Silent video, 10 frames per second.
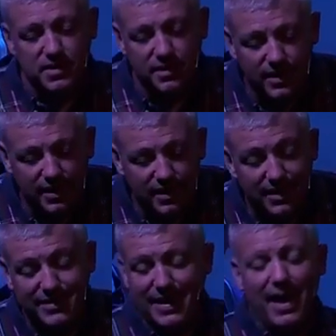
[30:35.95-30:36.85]
a
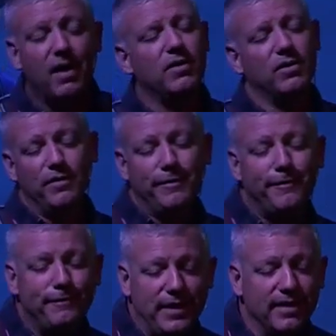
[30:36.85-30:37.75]
doubt or a
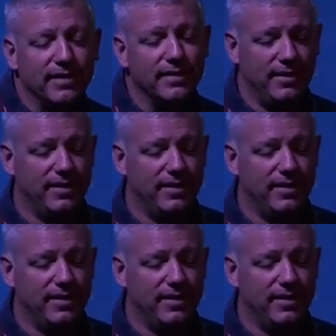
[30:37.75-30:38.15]
fear. It